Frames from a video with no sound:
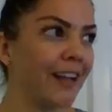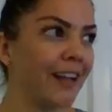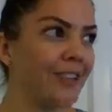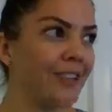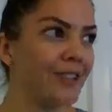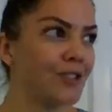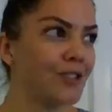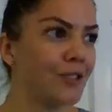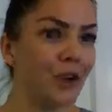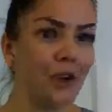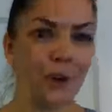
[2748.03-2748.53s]

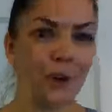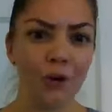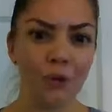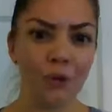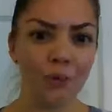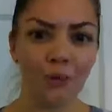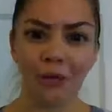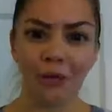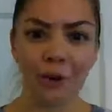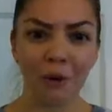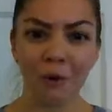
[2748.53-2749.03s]
rain,
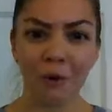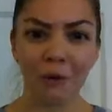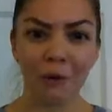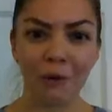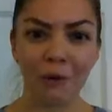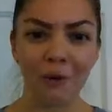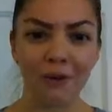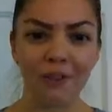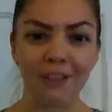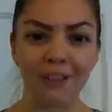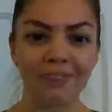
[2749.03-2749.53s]
snow, be
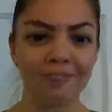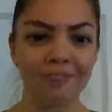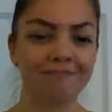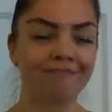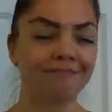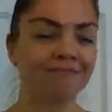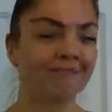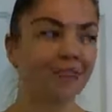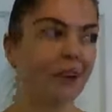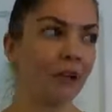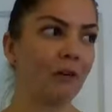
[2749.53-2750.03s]
cold,
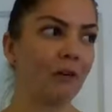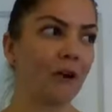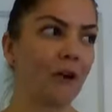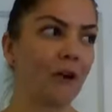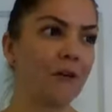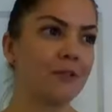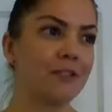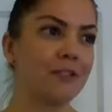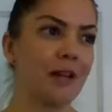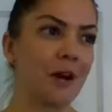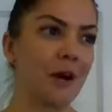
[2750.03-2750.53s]
and, and
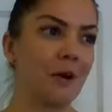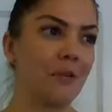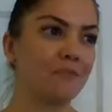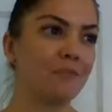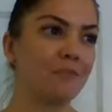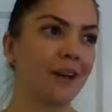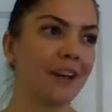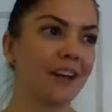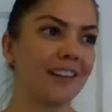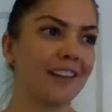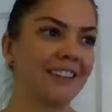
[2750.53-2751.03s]
gross
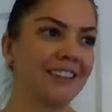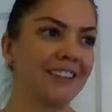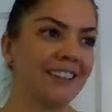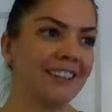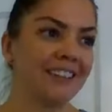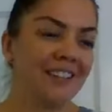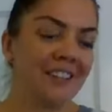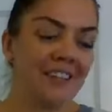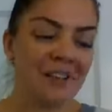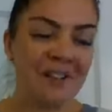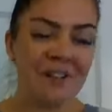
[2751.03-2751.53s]
out, but
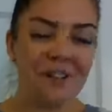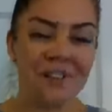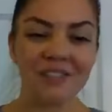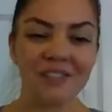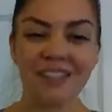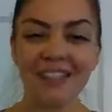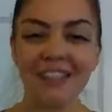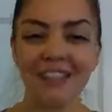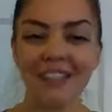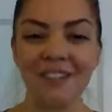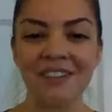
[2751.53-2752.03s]

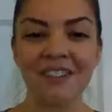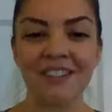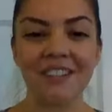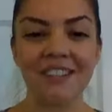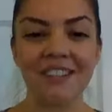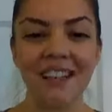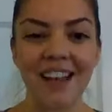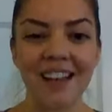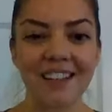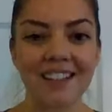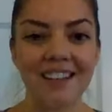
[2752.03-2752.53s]
use it
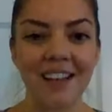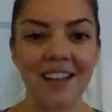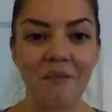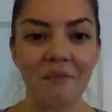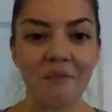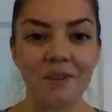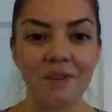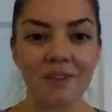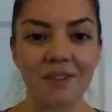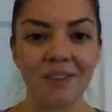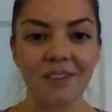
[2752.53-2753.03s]
use it as an
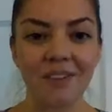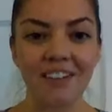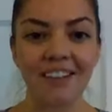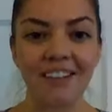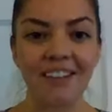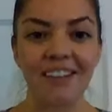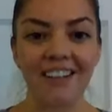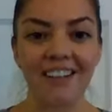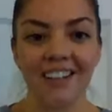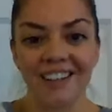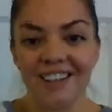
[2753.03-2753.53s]

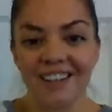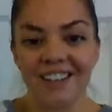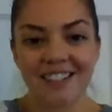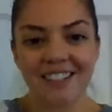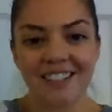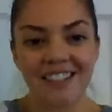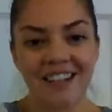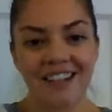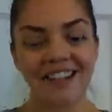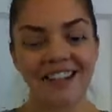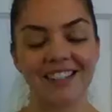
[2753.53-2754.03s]
opportunity
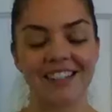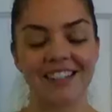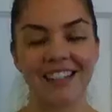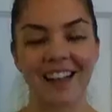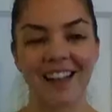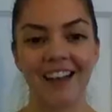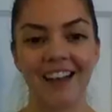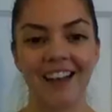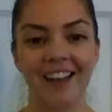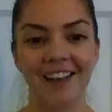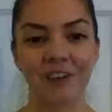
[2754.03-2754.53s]
to stay
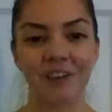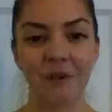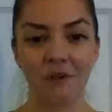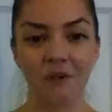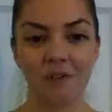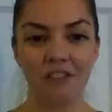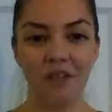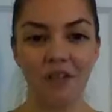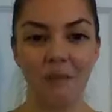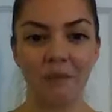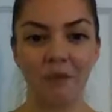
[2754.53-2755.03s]
inside,
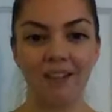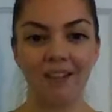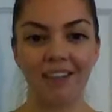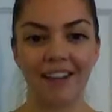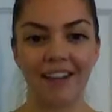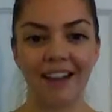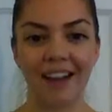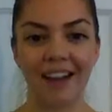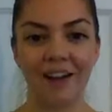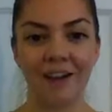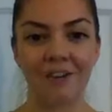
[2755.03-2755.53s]
cozy up
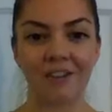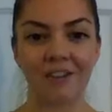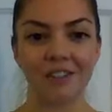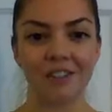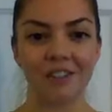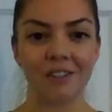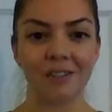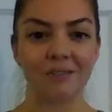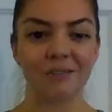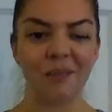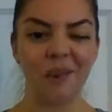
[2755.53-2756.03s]
on the
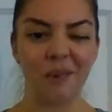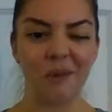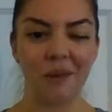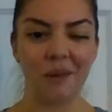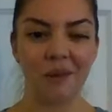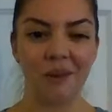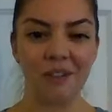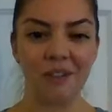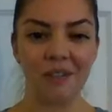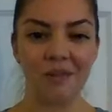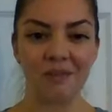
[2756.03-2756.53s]
couch,
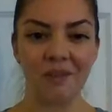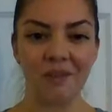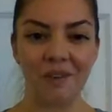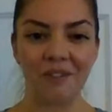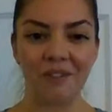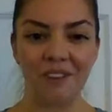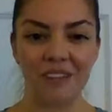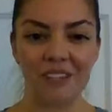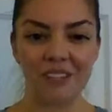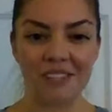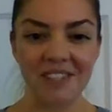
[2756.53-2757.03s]
maybe watch a
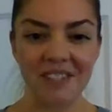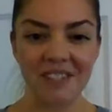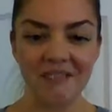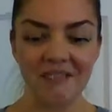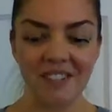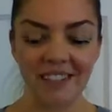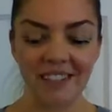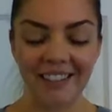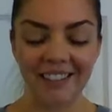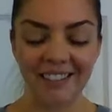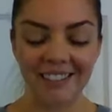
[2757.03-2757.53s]
movie or
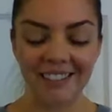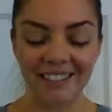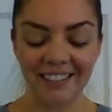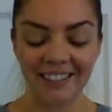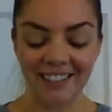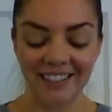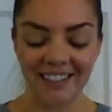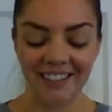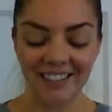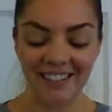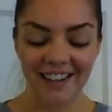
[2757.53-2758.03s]
something.
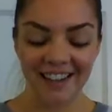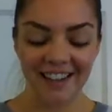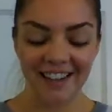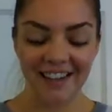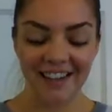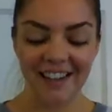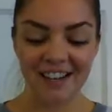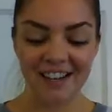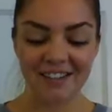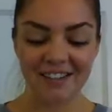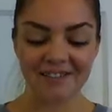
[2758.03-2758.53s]

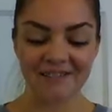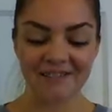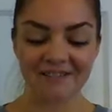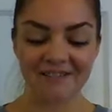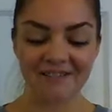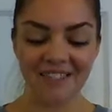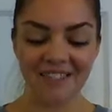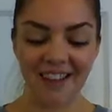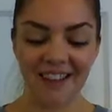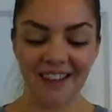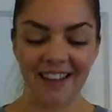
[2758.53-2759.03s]

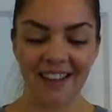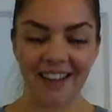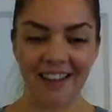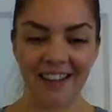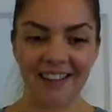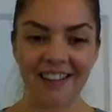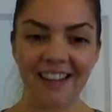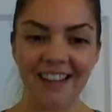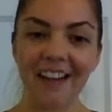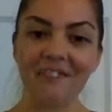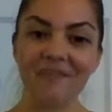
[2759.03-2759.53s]
Um,
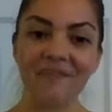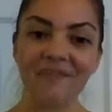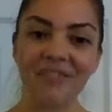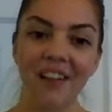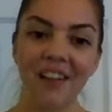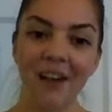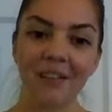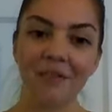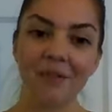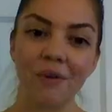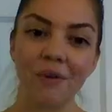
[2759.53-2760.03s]
and yeah,
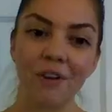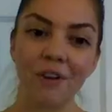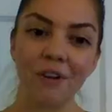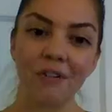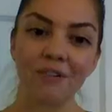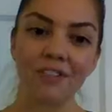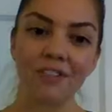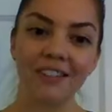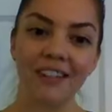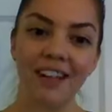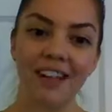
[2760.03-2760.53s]
have a
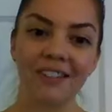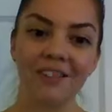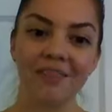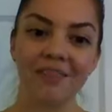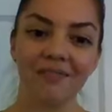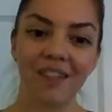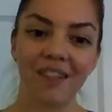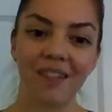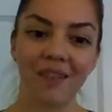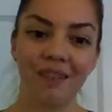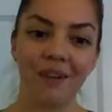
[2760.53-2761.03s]
wonderful
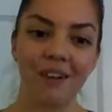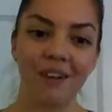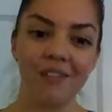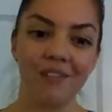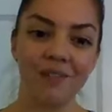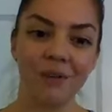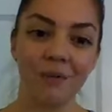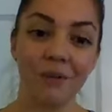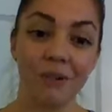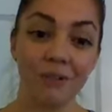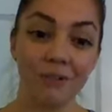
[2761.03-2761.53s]
day. Thank you
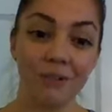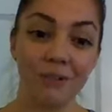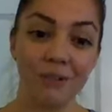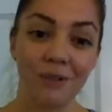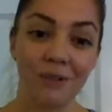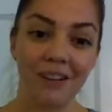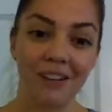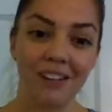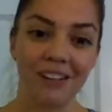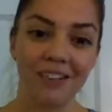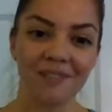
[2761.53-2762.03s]
guys so much
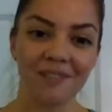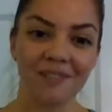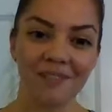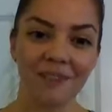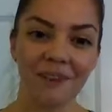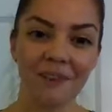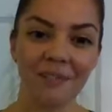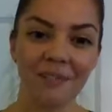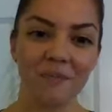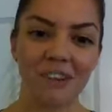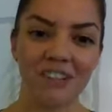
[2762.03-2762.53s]
for joining.
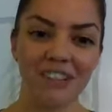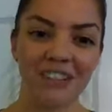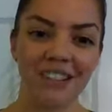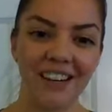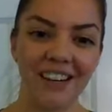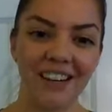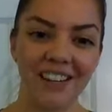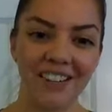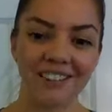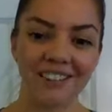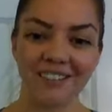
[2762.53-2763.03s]
We
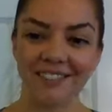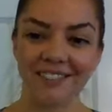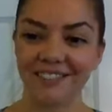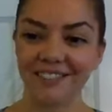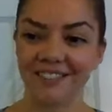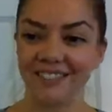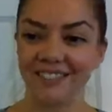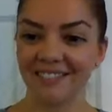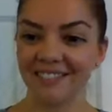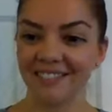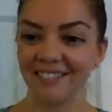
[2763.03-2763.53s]
appreciate it.
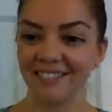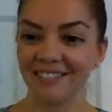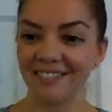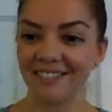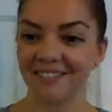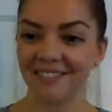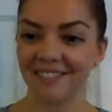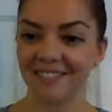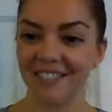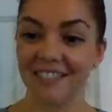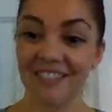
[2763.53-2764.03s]

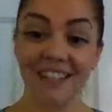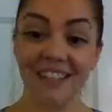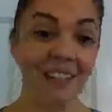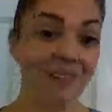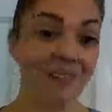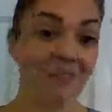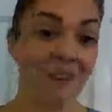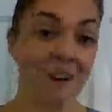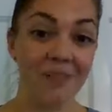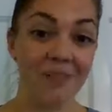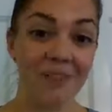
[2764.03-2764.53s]
We'll see
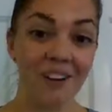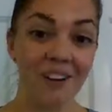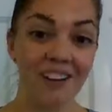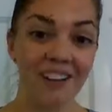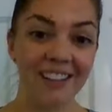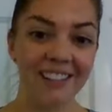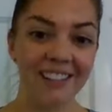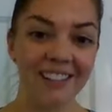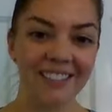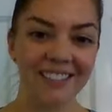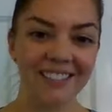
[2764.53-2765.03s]
you tomorrow
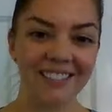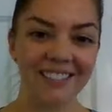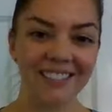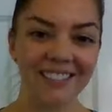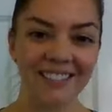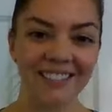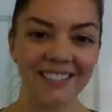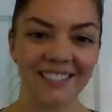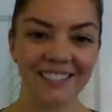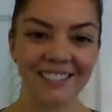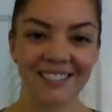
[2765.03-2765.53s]
morning.
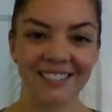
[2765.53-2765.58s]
